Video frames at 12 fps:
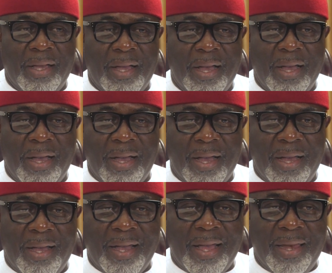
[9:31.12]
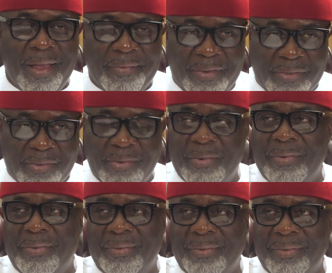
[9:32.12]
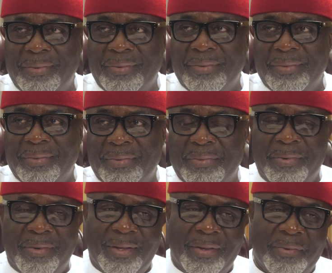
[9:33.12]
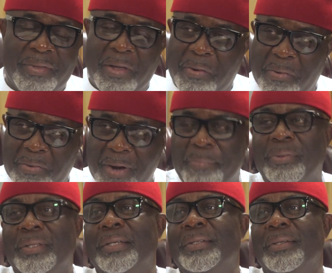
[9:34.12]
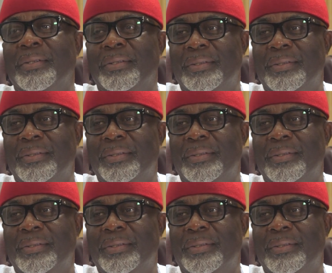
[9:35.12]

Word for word: Uh, I left the school with a good reputation.